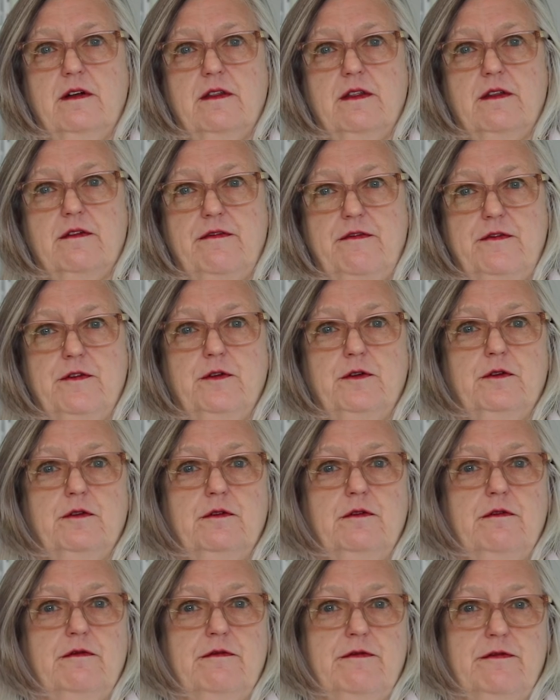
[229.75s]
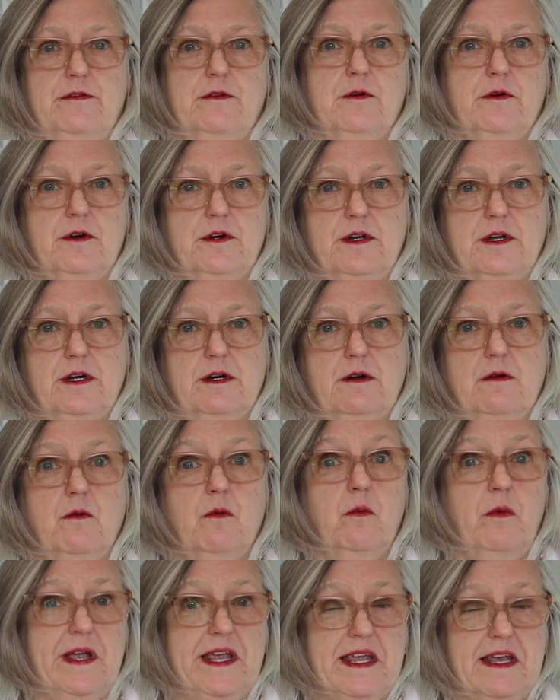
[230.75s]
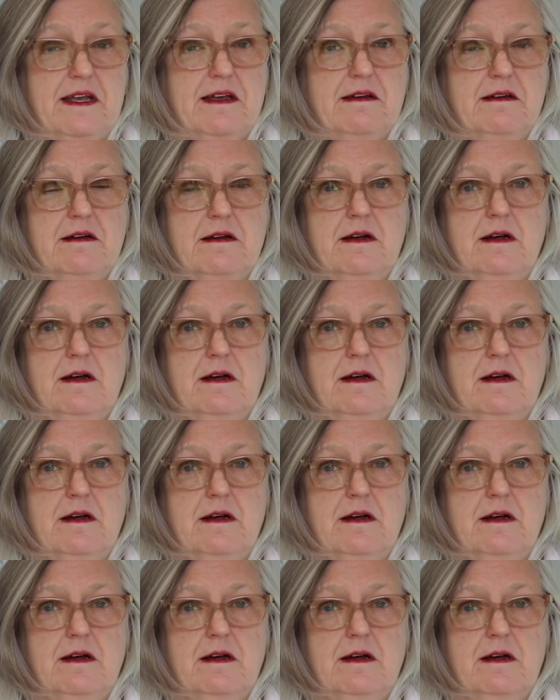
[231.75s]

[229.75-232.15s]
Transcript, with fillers: the Food Florida Week.